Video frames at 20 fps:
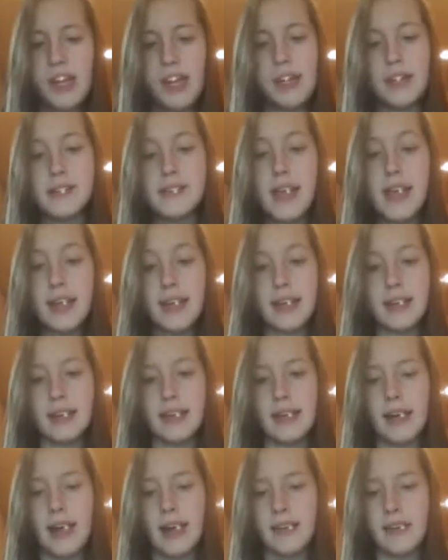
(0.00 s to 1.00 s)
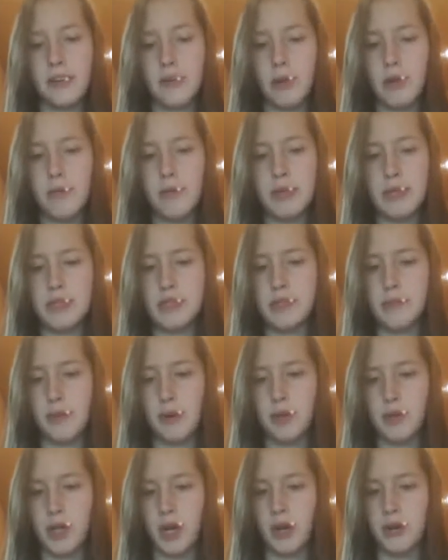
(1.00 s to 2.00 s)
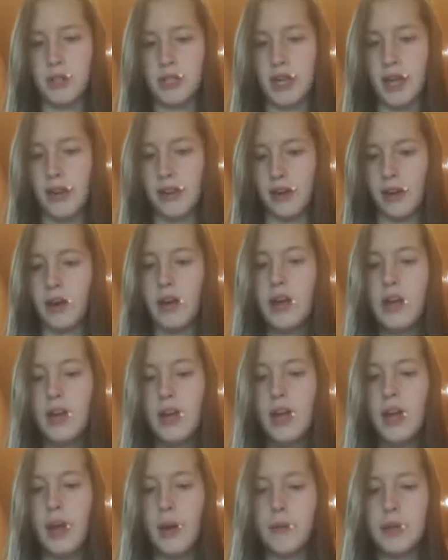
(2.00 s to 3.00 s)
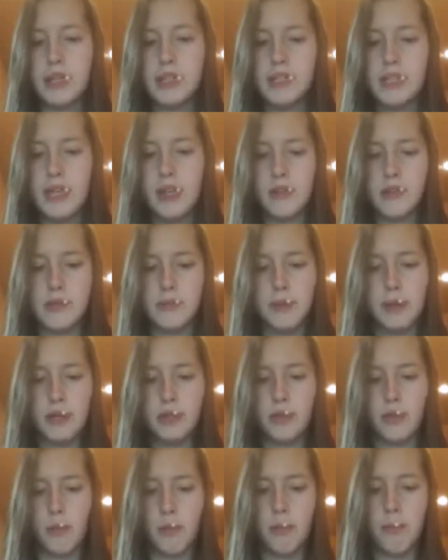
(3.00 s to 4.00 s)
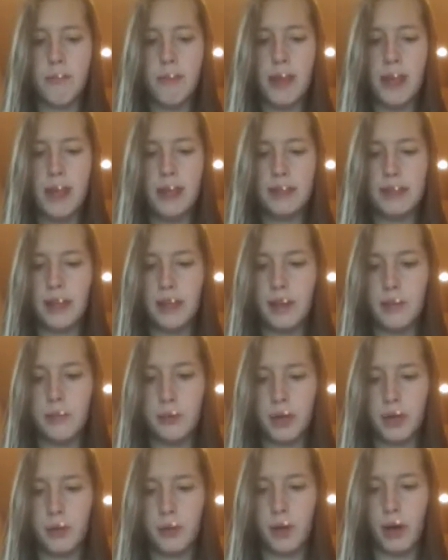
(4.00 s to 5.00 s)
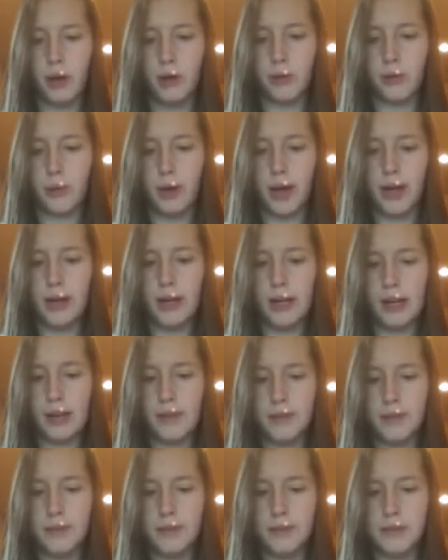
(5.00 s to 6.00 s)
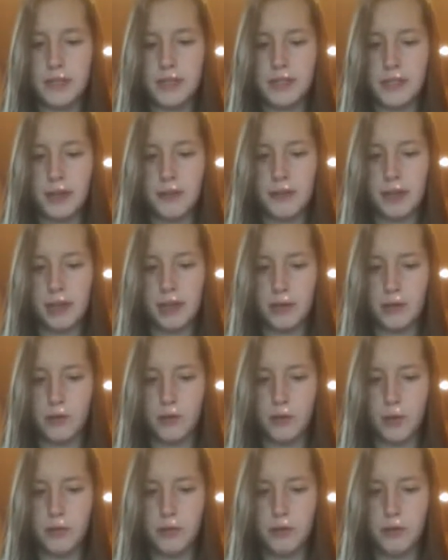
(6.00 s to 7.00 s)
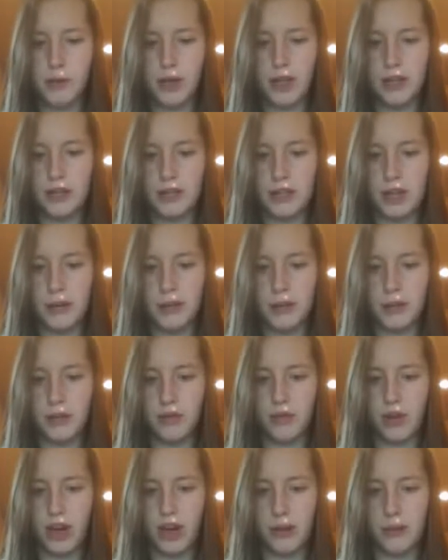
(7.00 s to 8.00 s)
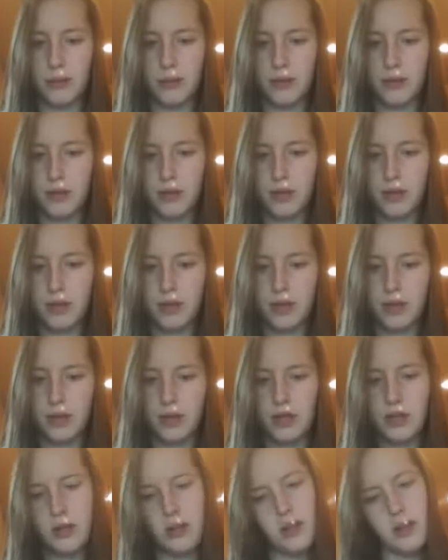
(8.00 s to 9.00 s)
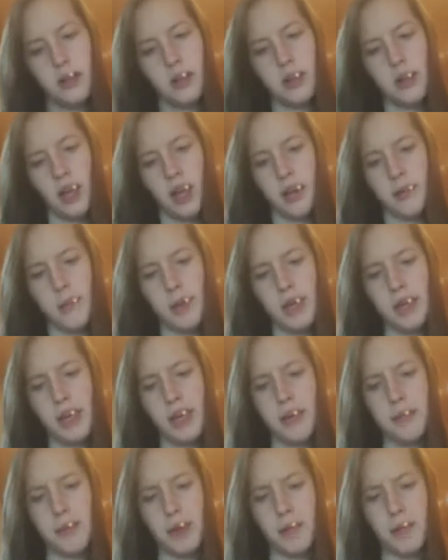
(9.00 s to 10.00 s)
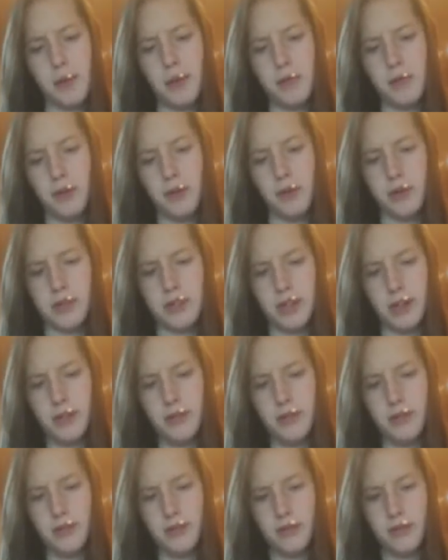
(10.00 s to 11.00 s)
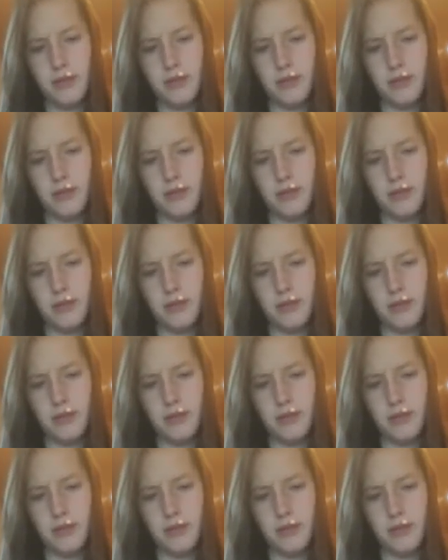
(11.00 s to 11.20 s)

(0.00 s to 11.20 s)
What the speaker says: In a second, Nia had the 3 pieces of postcard together, and we could see there was a picture of a big yellow brick road winding up to something that was ripped away at the top of the frame. Had Amanda kept that part for herself?